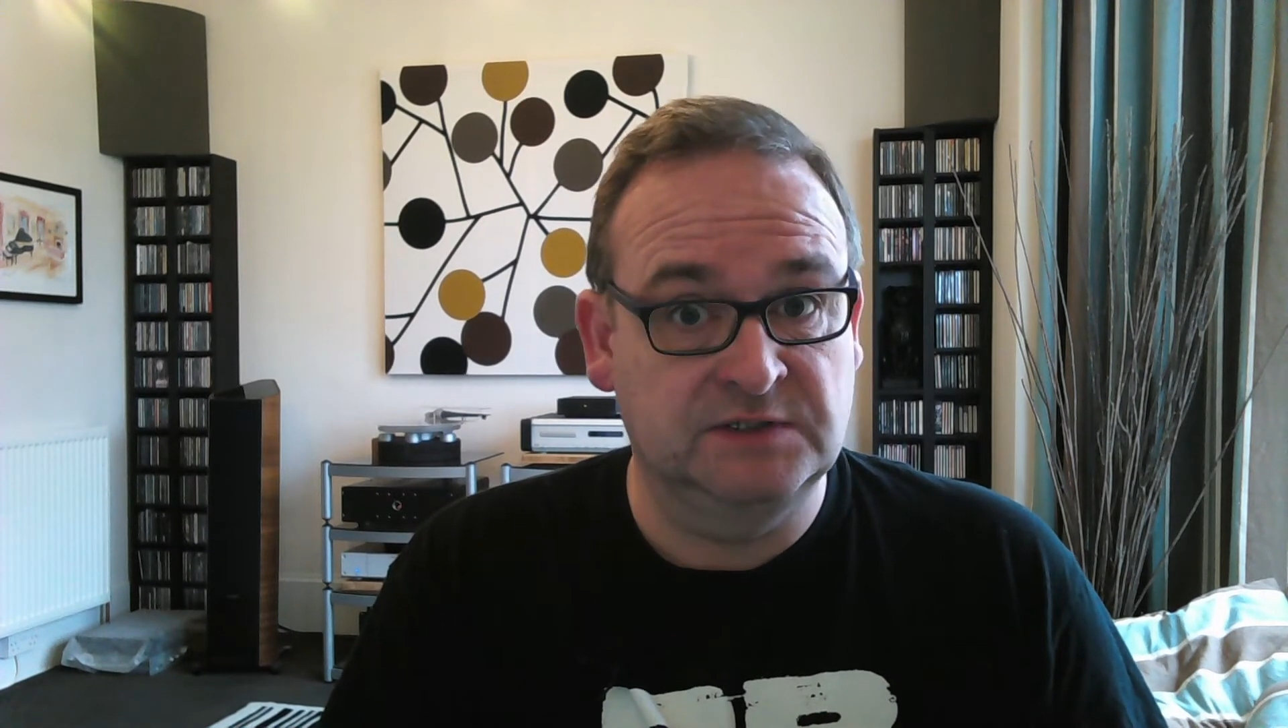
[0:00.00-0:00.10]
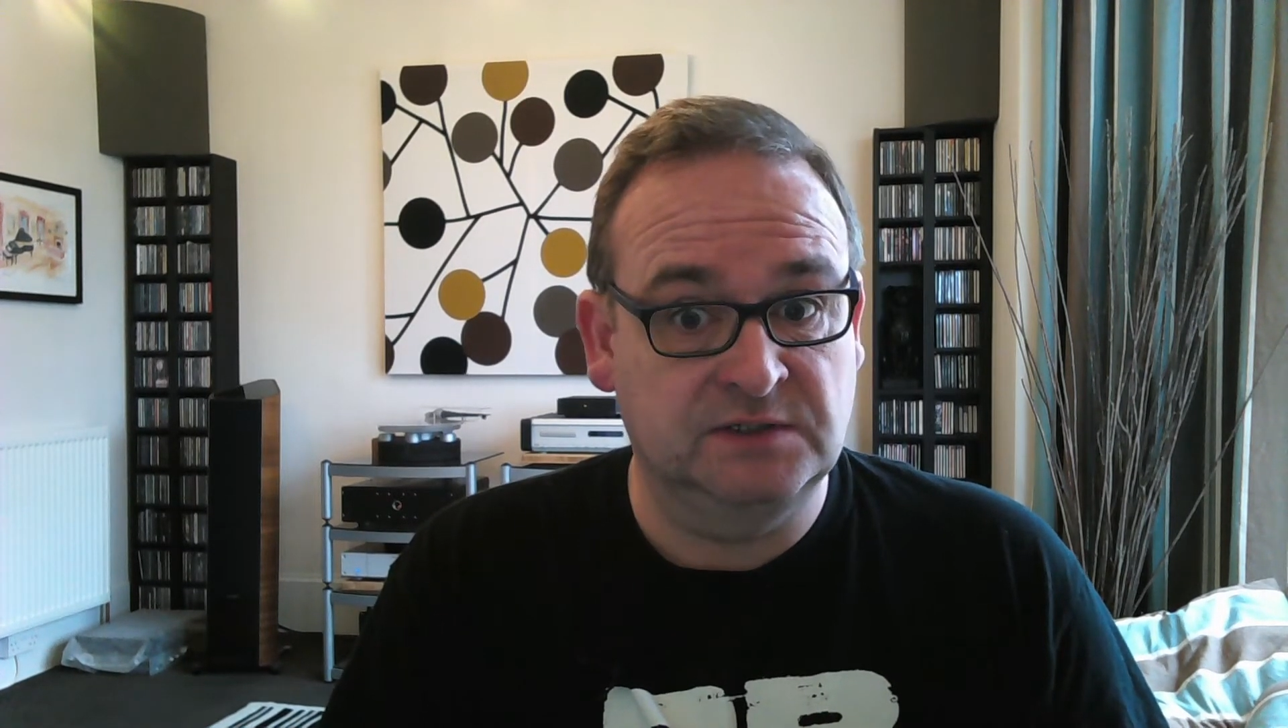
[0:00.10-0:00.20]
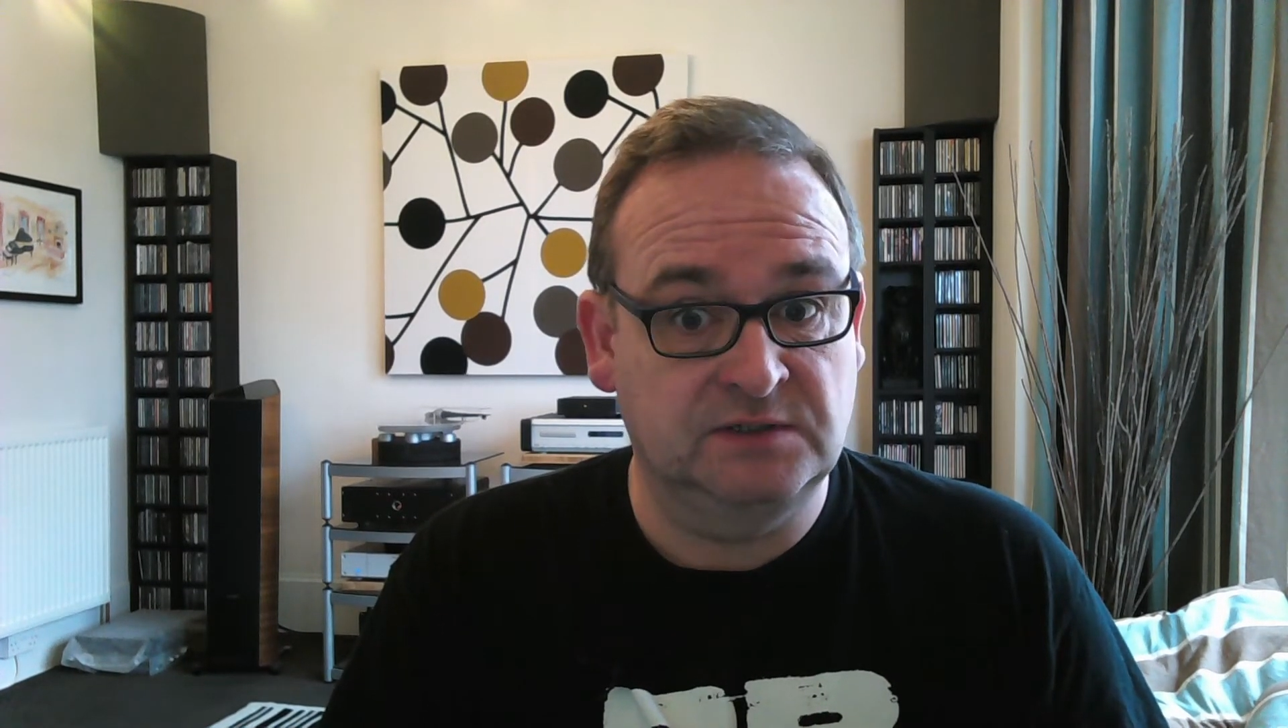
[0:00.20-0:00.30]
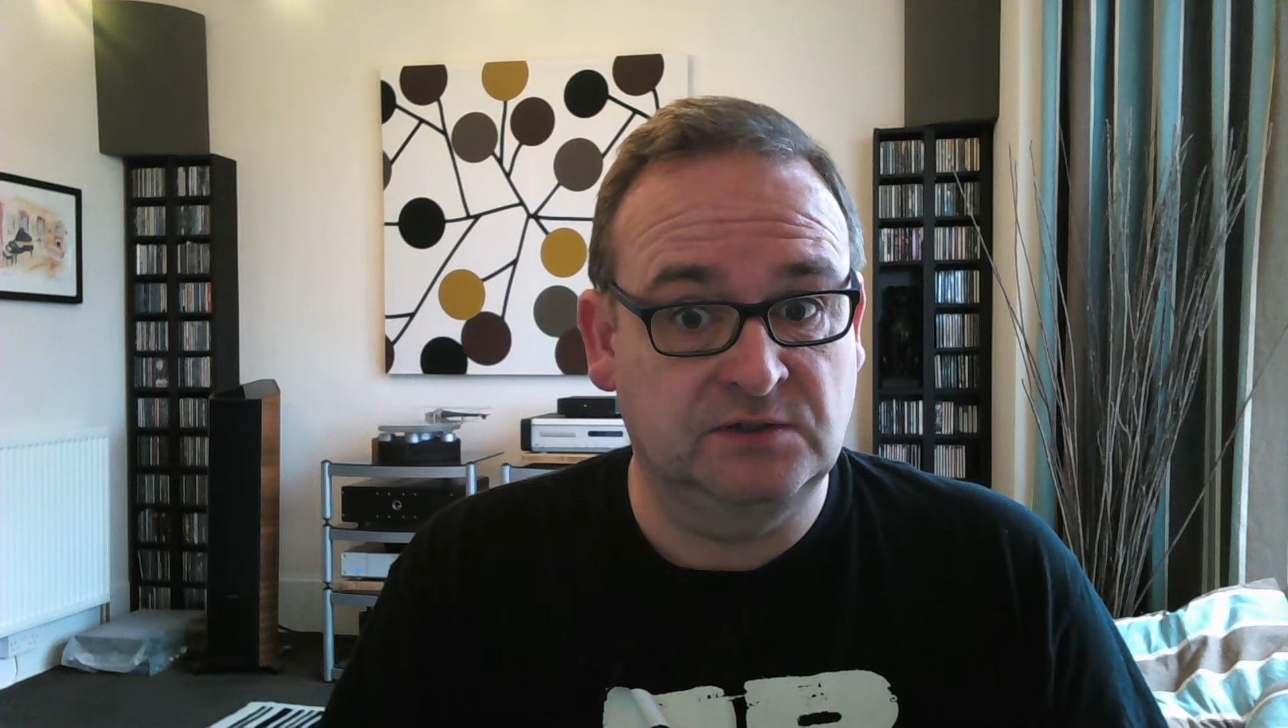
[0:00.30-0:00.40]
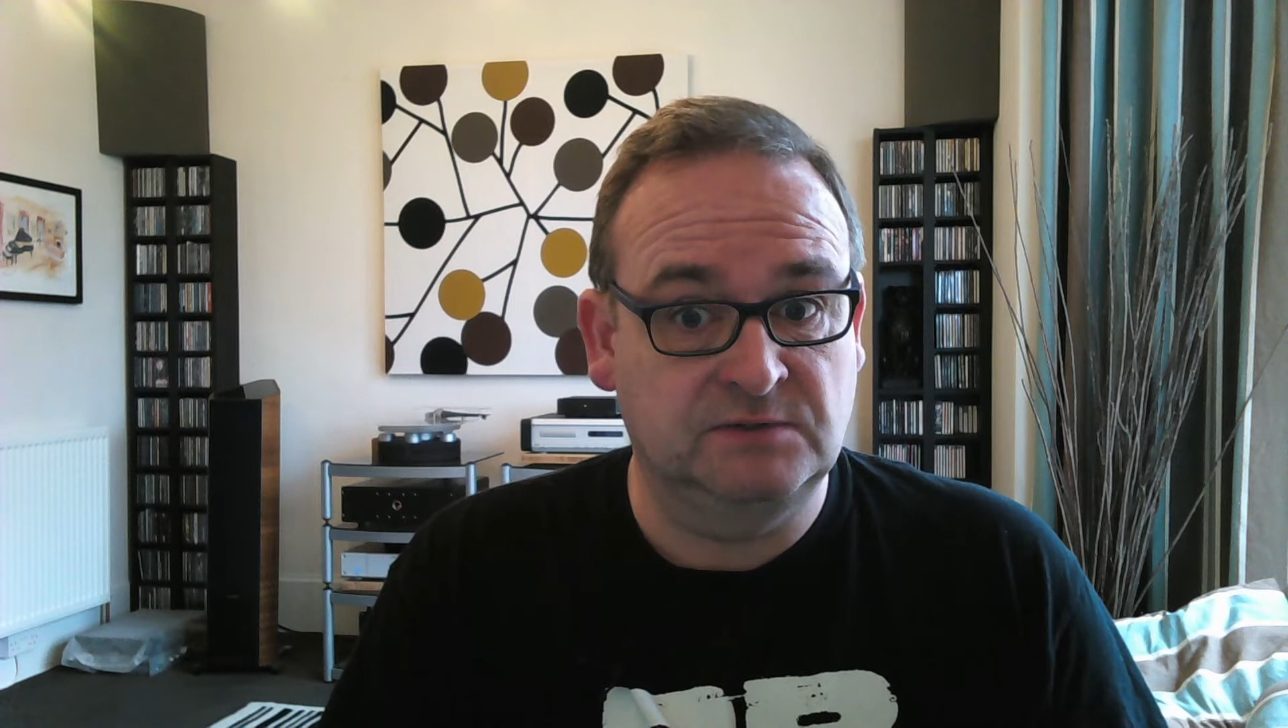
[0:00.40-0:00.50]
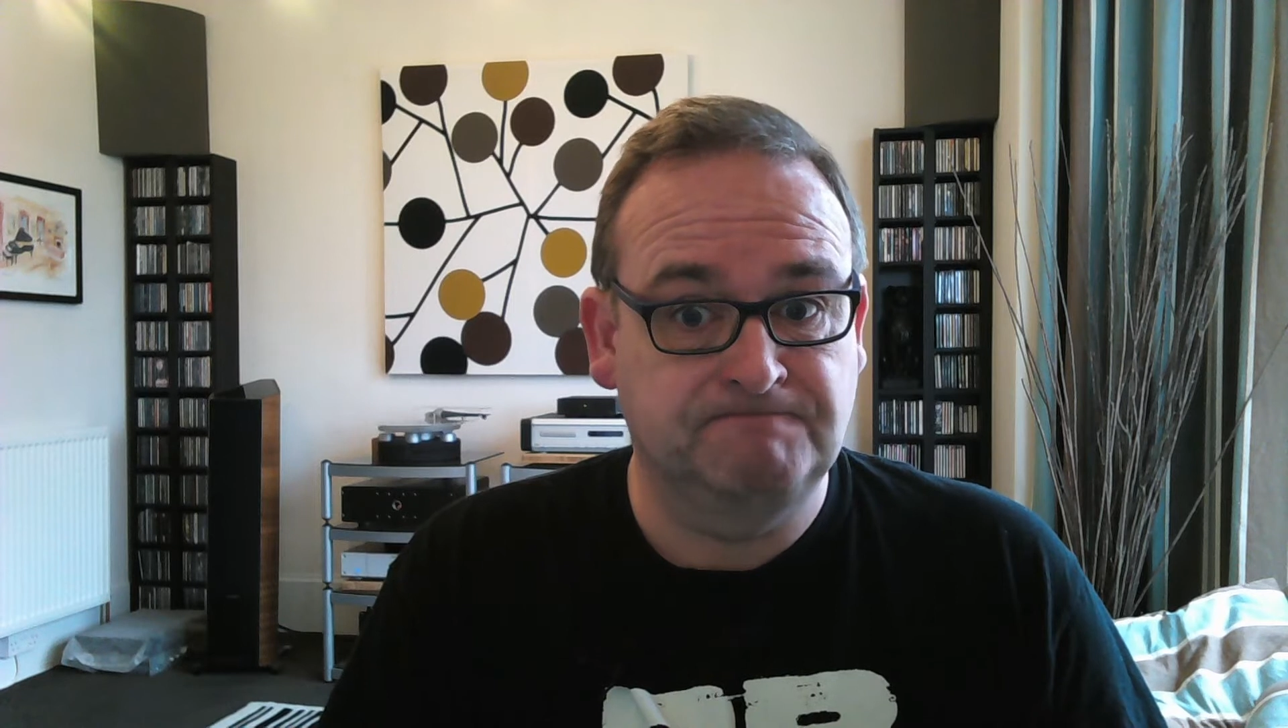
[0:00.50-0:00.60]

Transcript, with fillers: signature.